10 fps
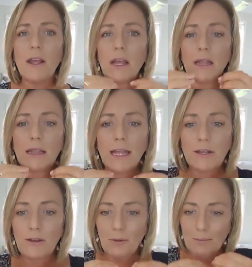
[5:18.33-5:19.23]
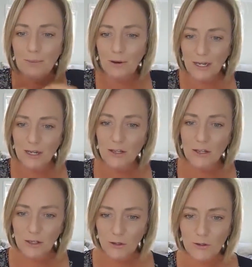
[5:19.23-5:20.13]
let your body
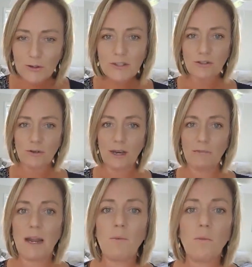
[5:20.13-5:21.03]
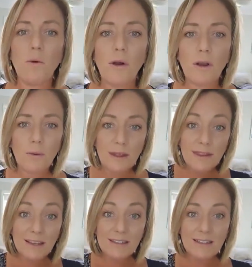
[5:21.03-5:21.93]
use the treatment and work with
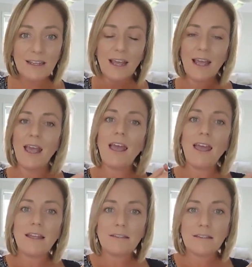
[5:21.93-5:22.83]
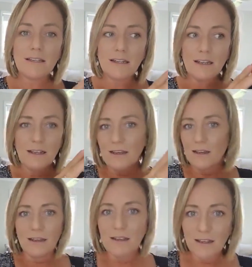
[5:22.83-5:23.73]
it and
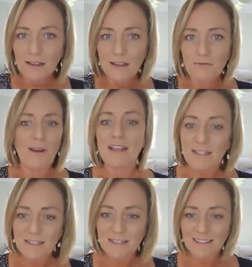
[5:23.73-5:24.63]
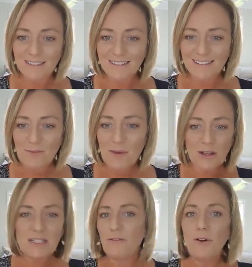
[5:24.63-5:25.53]
rest. Because
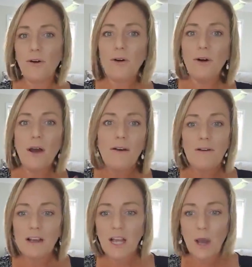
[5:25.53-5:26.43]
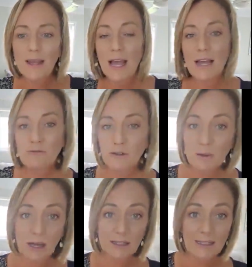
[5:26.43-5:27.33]
if you're going 100
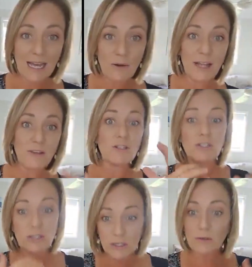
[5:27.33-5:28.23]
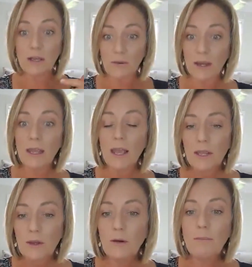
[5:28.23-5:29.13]
mile an hour and you're still going,
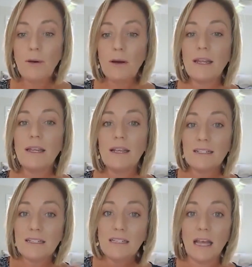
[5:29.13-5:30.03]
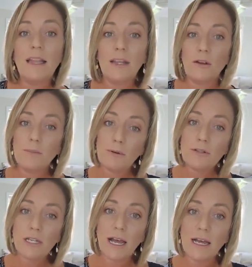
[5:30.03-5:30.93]
your body isn't telling you to push
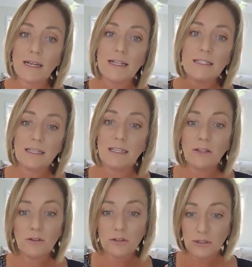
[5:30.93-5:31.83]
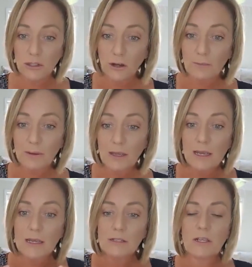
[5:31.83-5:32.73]
harder, it's telling you to stop.
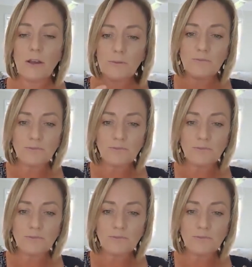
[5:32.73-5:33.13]
So